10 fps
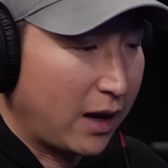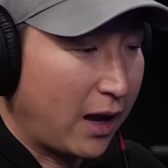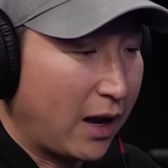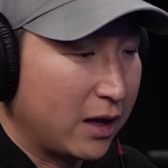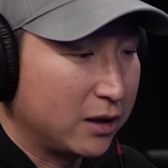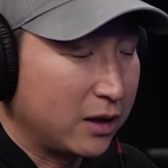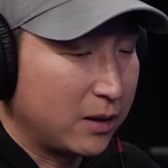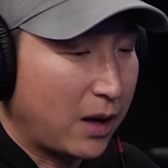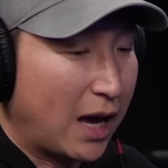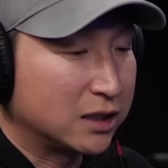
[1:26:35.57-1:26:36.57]
and
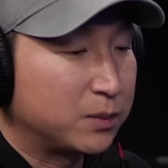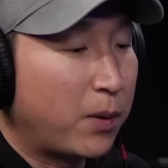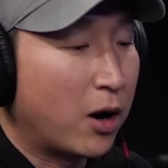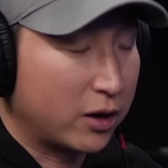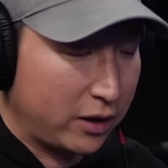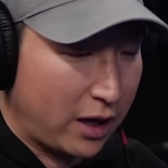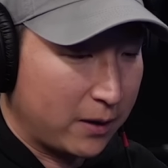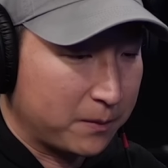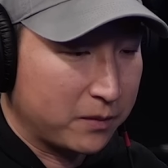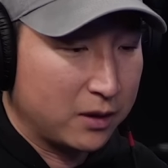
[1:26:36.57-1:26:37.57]
as part of
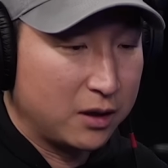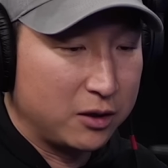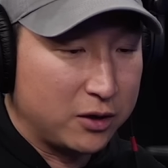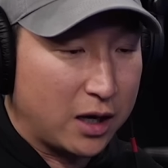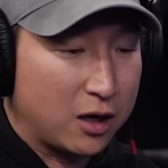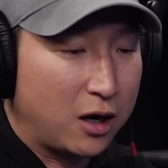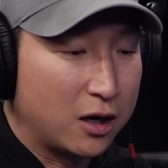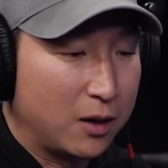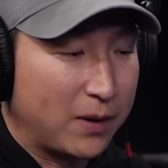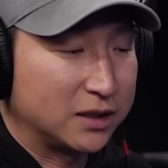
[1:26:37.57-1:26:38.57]
that, you get caught
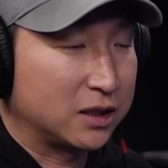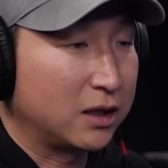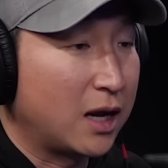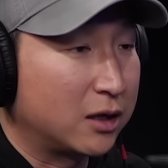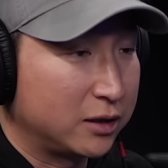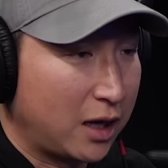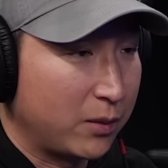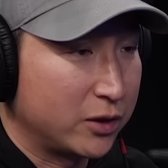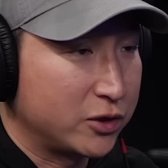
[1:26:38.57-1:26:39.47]
up as collateral damage.